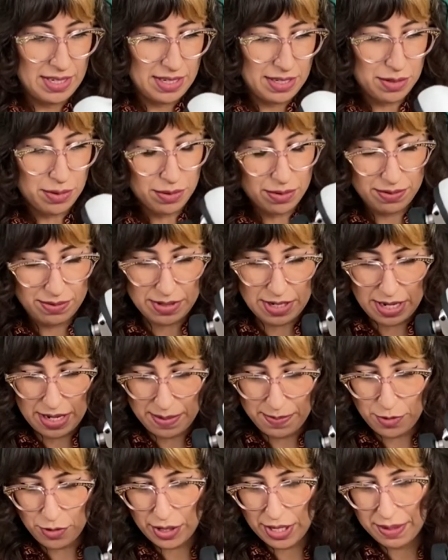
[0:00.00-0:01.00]
cool,
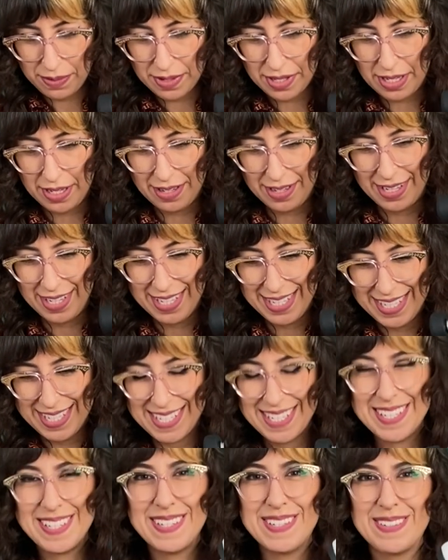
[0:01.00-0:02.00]
I'm okay with that.
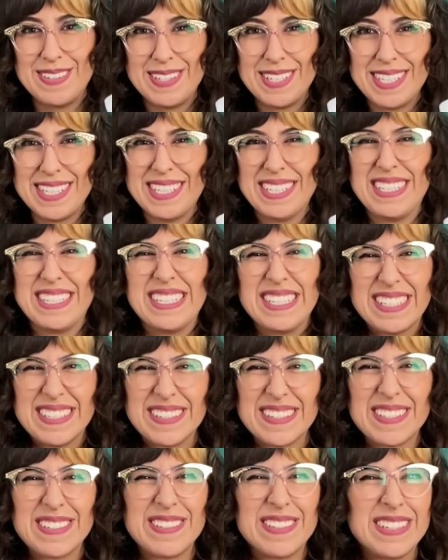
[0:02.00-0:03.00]
So I don't
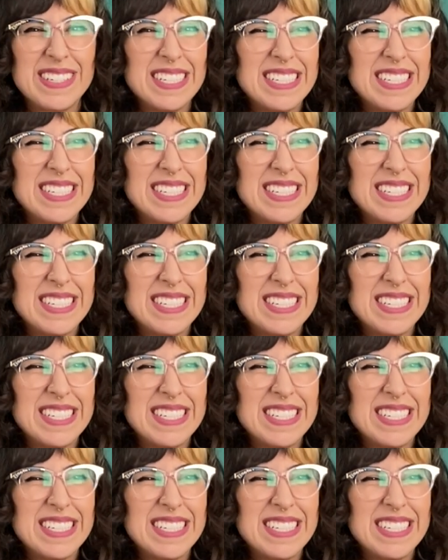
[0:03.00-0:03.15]
know.